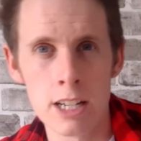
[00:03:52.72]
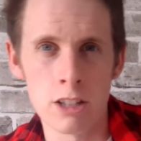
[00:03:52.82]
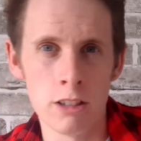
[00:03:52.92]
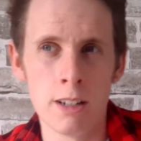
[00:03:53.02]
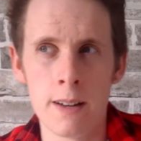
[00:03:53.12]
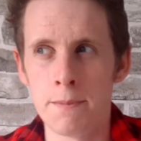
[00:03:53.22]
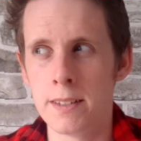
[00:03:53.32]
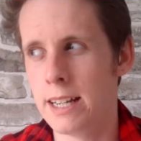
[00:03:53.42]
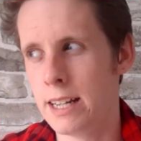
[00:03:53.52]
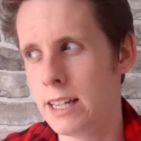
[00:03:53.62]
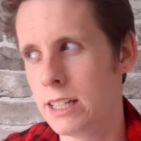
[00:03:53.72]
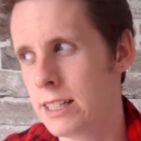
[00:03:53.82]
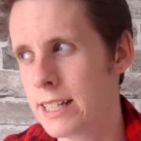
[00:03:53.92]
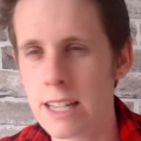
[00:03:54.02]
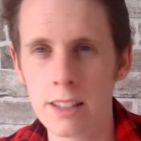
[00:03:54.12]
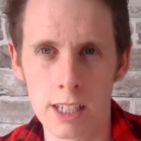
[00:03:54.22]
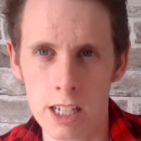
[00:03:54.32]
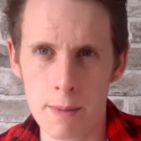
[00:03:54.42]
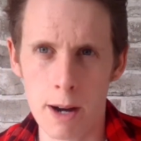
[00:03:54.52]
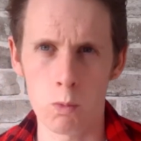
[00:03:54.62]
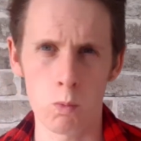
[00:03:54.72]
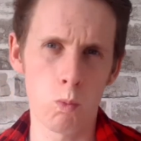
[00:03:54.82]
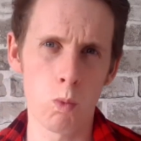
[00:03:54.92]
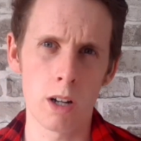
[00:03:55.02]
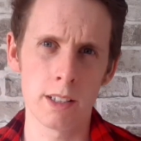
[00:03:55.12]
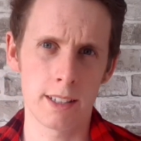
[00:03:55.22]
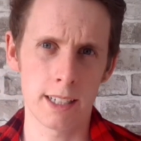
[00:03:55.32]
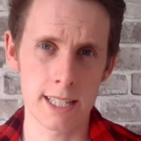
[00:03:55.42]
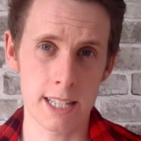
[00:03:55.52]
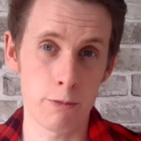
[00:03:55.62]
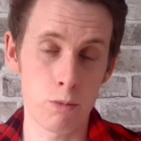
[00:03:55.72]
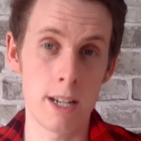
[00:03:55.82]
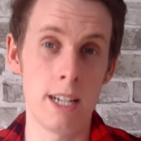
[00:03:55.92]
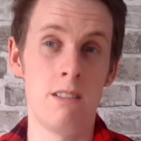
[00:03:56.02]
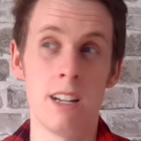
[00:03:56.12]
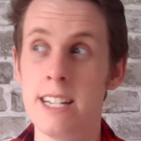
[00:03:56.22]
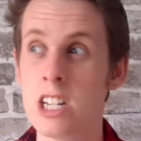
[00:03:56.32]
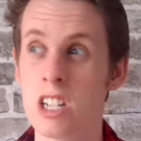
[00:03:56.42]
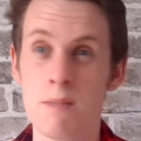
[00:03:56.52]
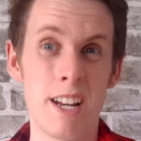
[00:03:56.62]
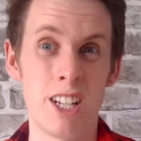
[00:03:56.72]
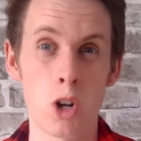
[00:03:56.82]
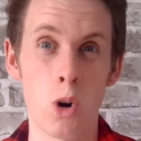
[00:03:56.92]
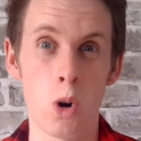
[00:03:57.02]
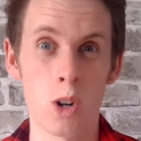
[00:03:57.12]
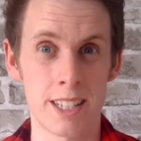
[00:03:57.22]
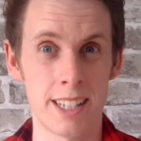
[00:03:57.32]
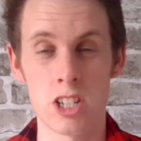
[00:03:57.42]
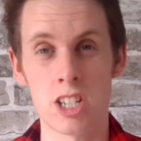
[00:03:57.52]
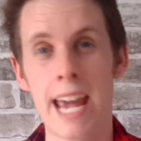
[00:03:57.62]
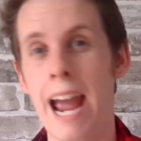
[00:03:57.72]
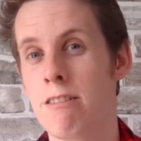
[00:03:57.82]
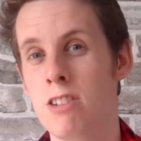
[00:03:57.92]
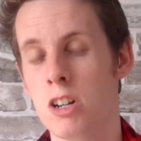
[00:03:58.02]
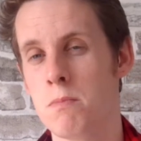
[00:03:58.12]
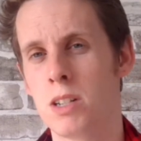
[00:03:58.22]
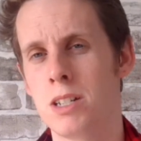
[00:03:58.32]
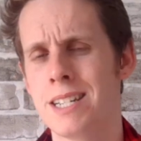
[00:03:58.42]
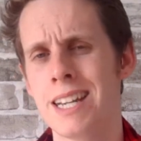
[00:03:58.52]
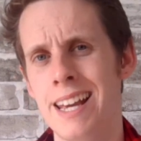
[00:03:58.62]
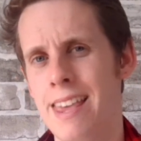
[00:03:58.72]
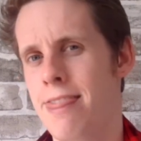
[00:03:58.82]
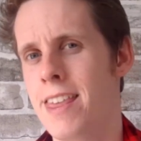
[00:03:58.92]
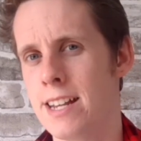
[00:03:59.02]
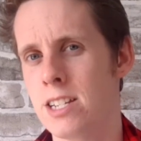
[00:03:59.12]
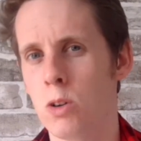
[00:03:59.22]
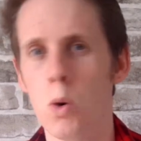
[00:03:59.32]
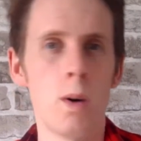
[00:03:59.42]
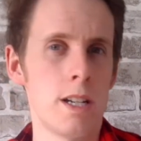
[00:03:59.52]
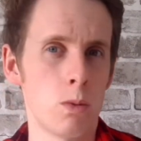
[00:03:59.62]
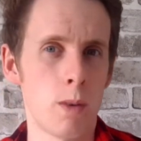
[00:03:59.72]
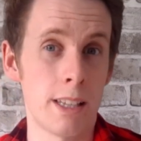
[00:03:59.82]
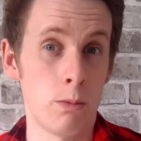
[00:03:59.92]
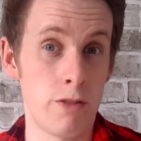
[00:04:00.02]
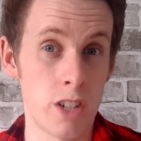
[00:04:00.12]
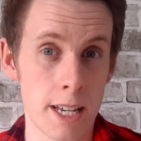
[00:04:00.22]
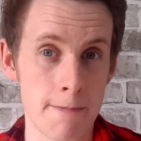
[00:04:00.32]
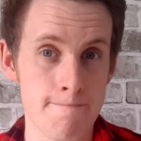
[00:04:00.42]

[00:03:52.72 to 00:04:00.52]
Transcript: So it can get you thinking about what other things have we initially been taught and then just carry on because that's always the way that we've done it.